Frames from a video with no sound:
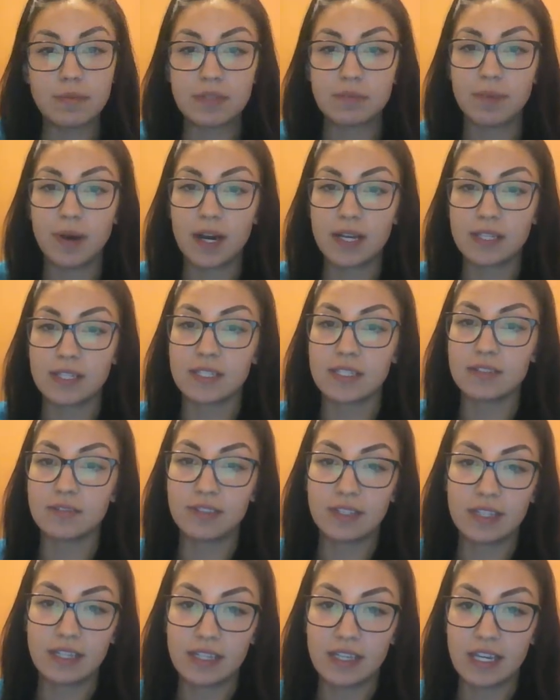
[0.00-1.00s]
must
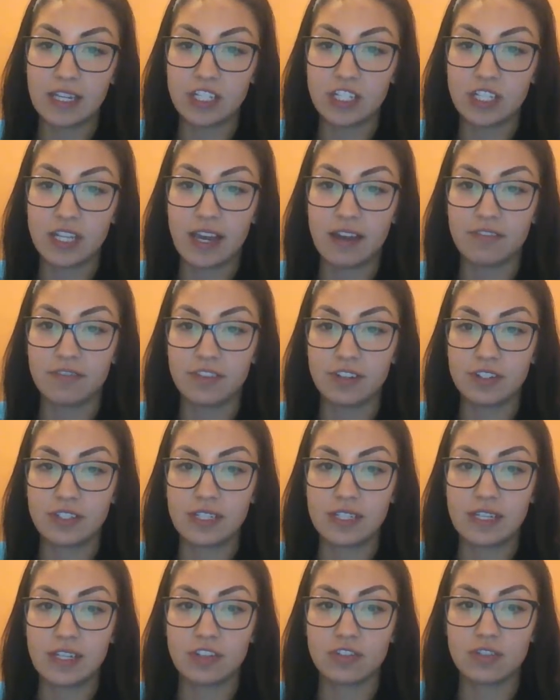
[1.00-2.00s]
positively engage the efforts
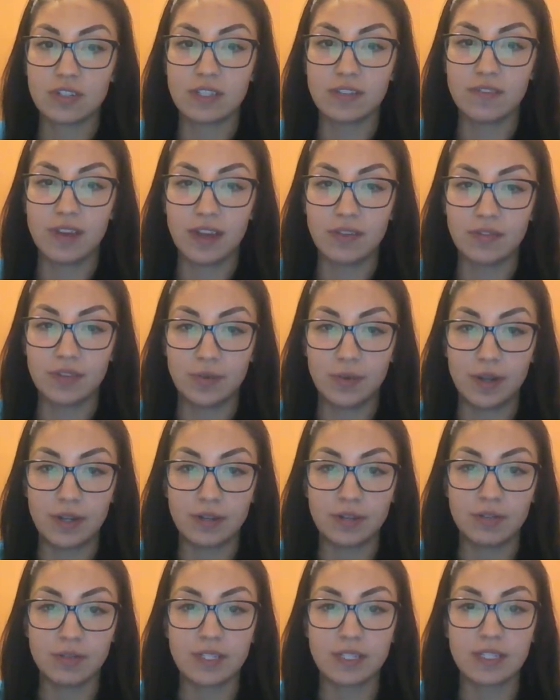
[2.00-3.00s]
and interests of everyone
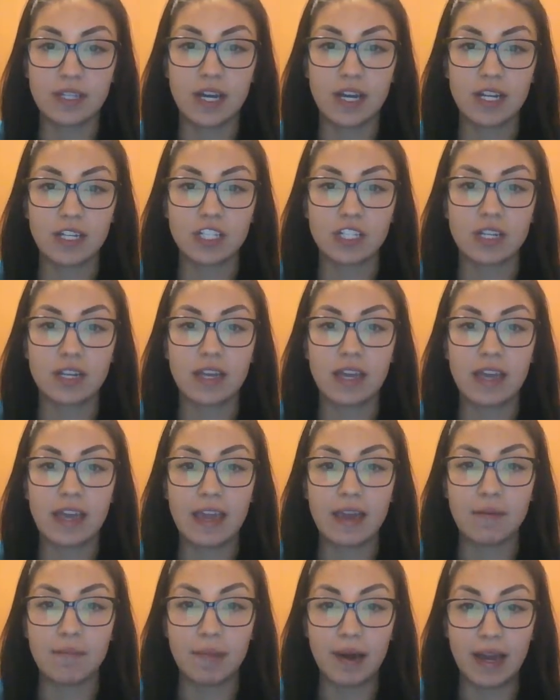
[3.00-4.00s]
who is touched
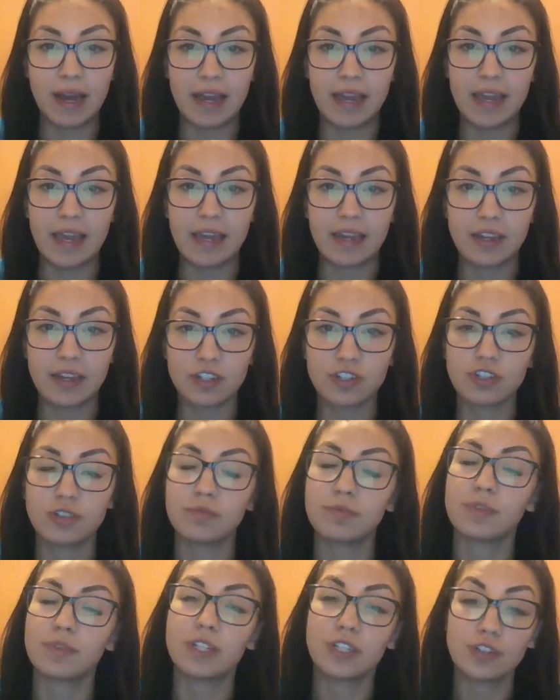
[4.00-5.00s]
by and
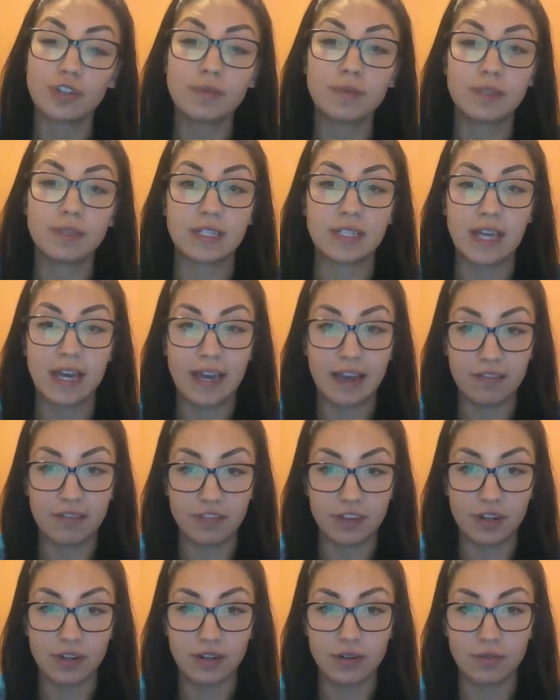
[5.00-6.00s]
contribute to that
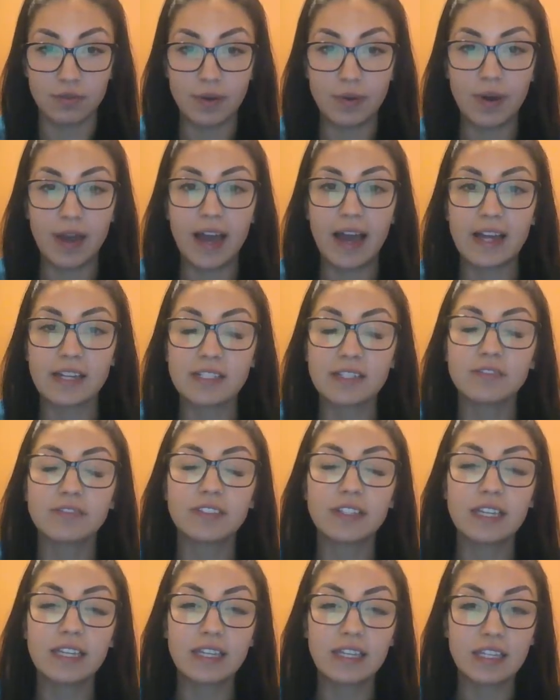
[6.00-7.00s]
effort. We will
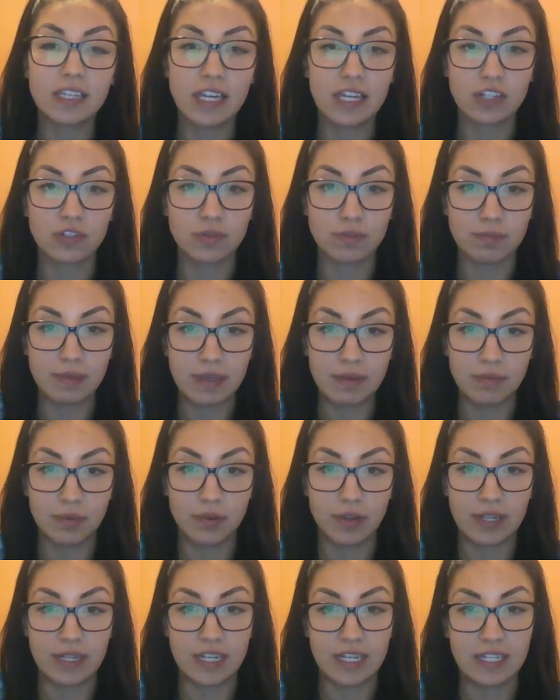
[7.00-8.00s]
actively engage with
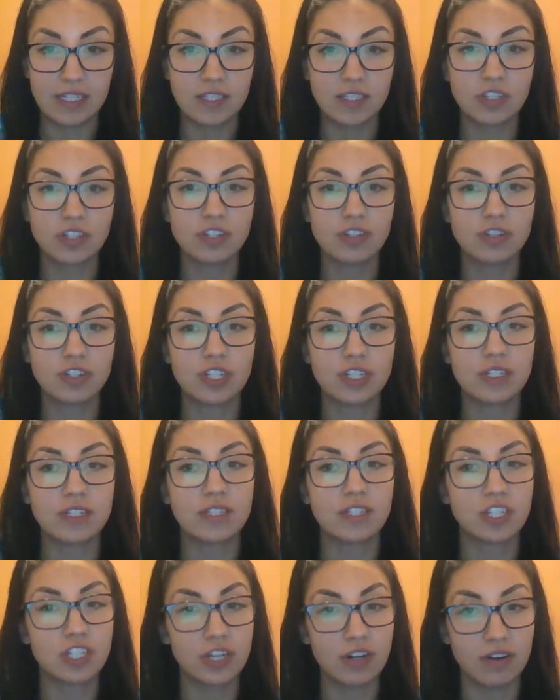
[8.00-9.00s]
people and institutions
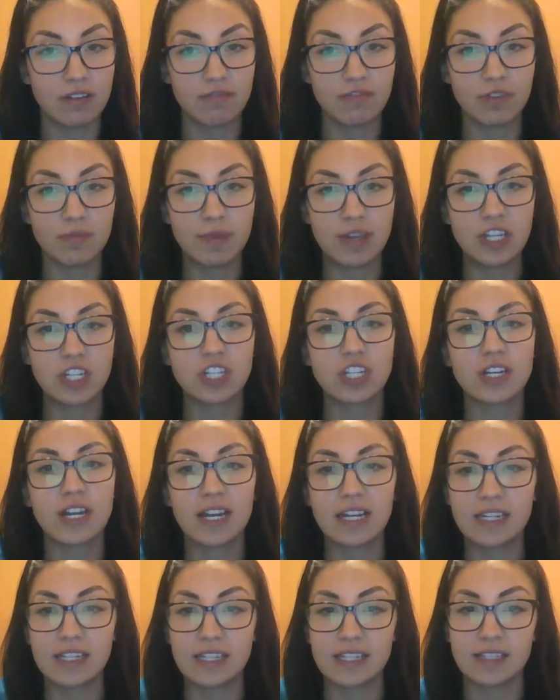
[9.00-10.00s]
to share information,
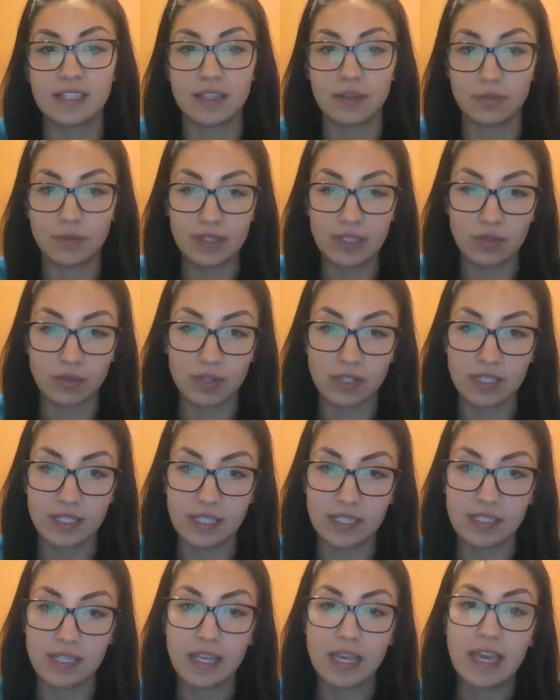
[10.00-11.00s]
ideas, and
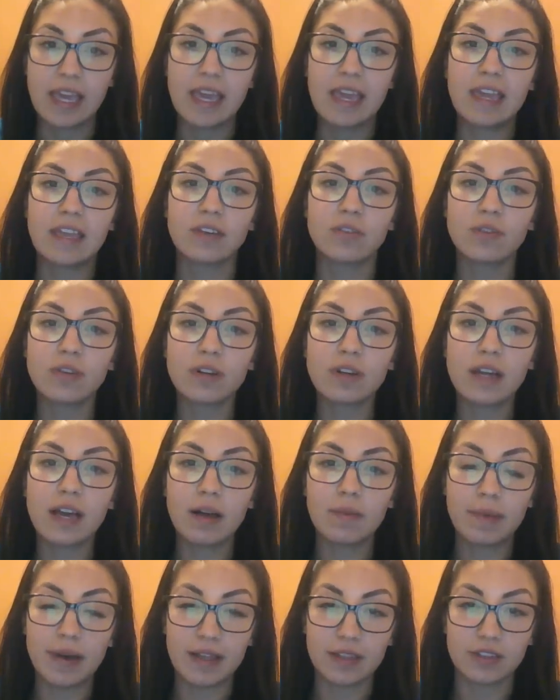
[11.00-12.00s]
resources in order to
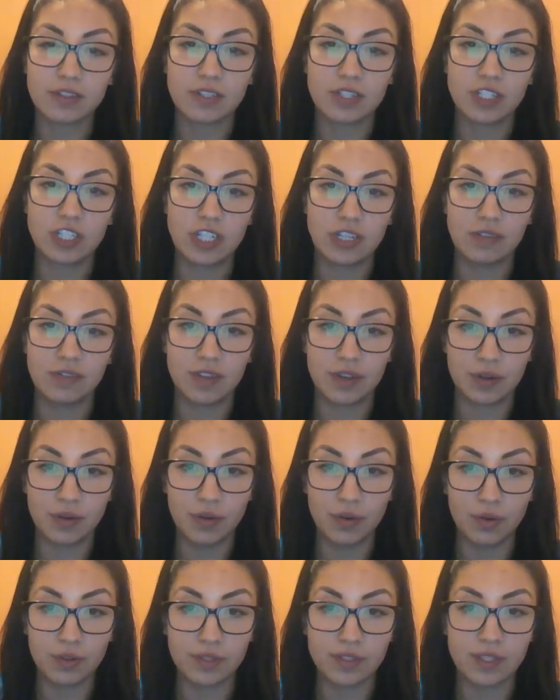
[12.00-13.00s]
help others achieve their
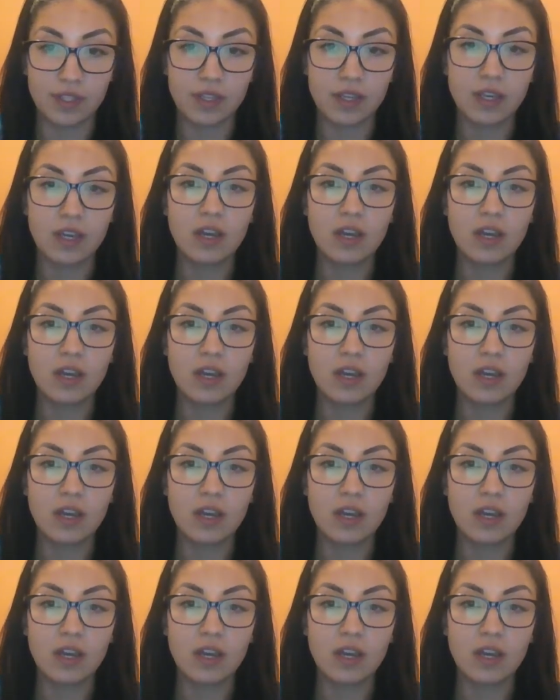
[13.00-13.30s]
goals.